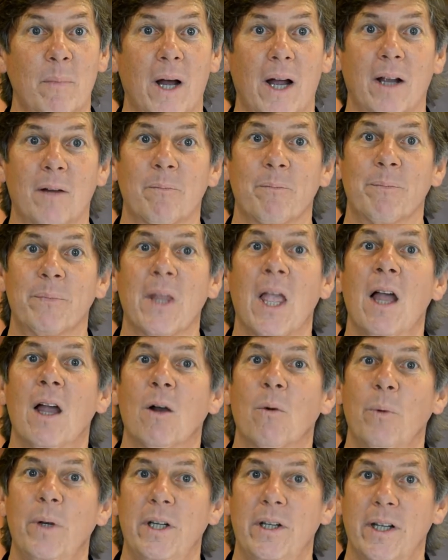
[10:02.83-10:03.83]
by.
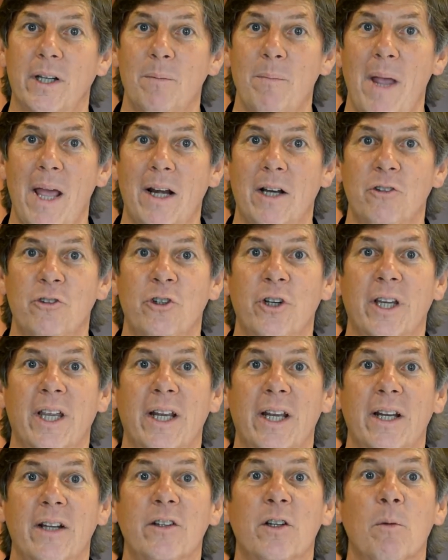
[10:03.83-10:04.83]
We did manage to
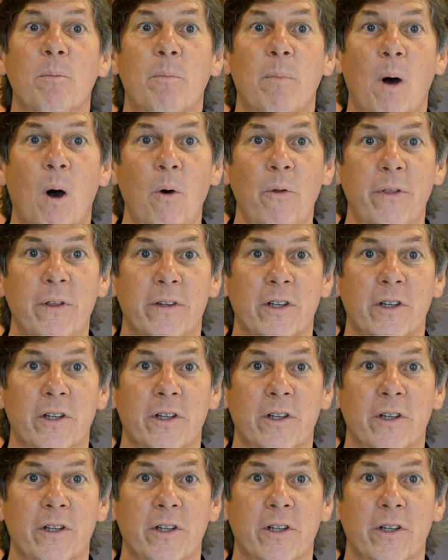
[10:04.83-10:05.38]
get into both